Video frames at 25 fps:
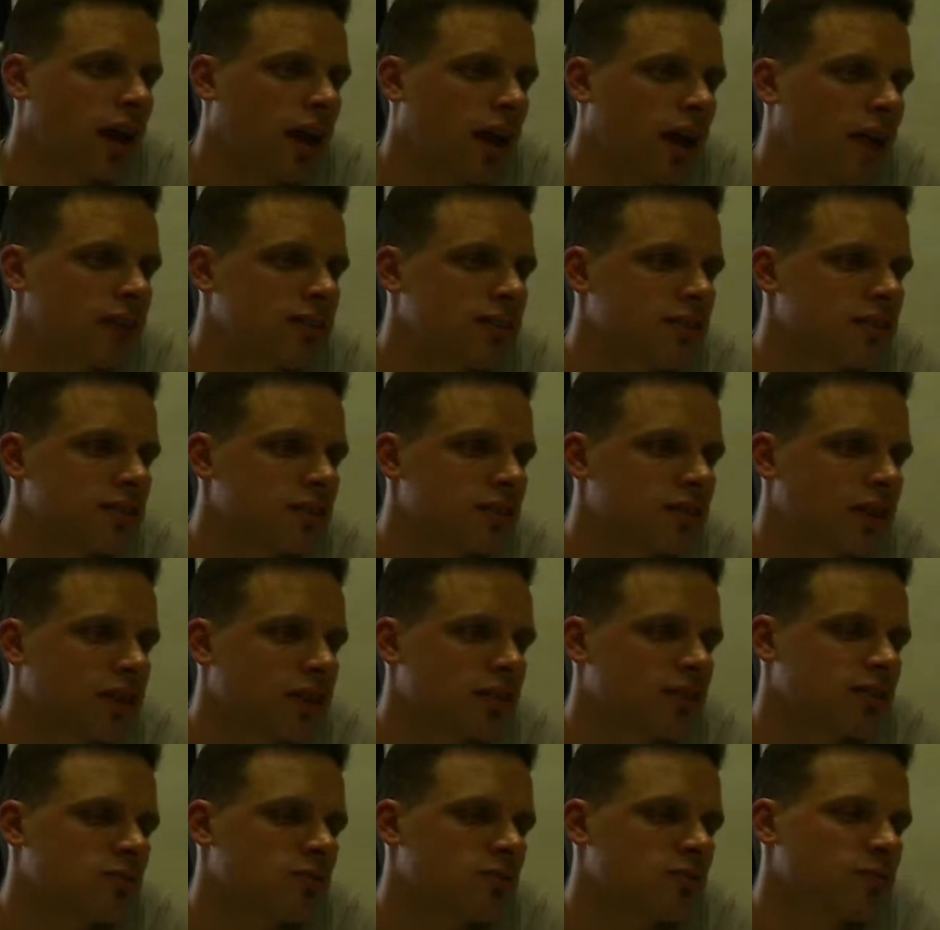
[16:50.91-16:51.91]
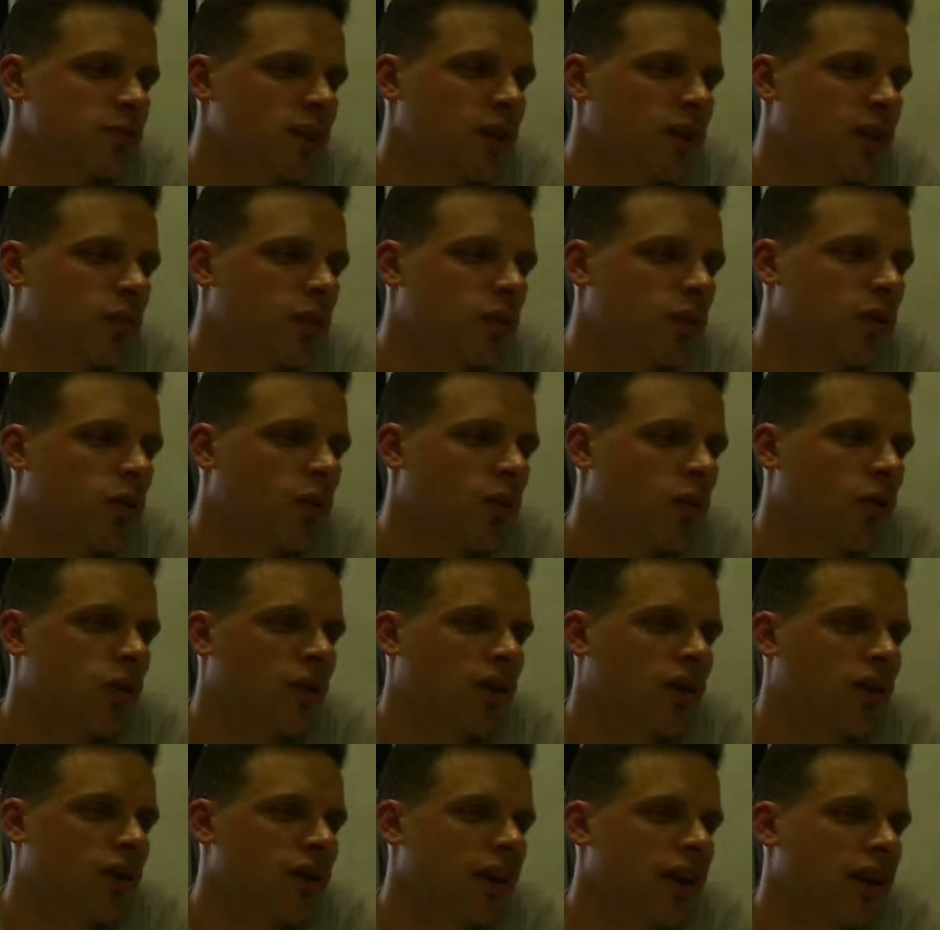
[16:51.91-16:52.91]
And this is like I'm caught
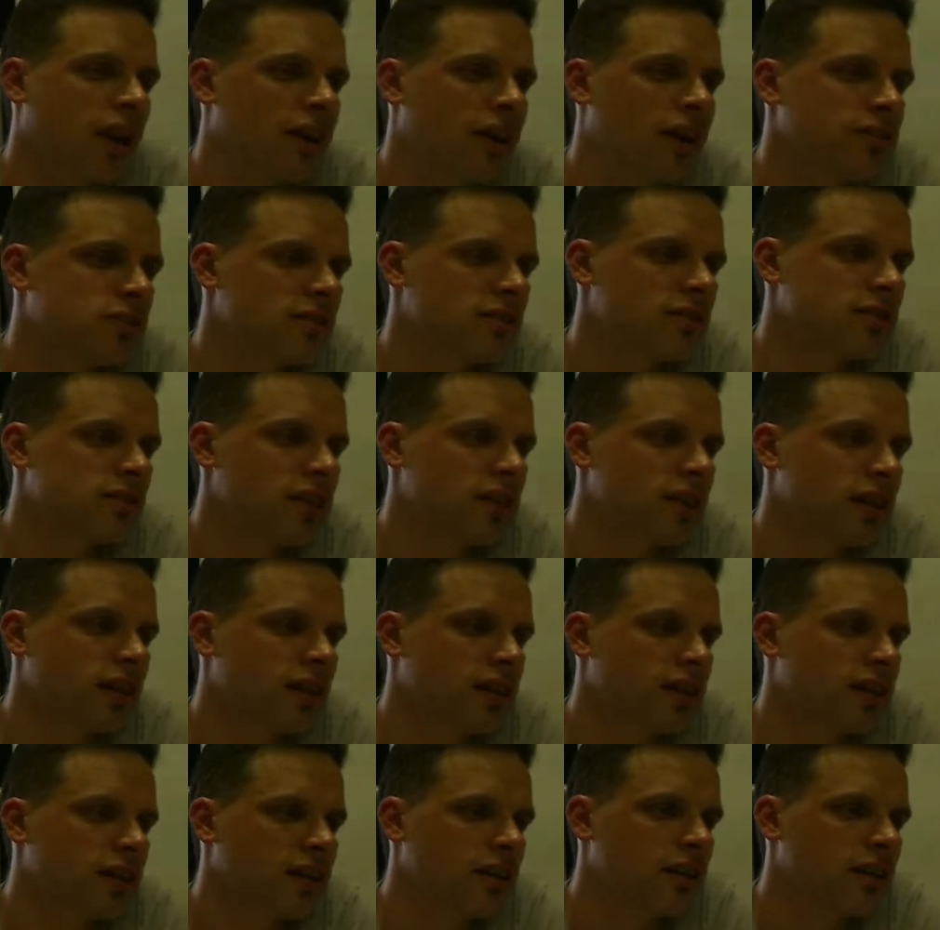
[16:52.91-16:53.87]
on inheritance here.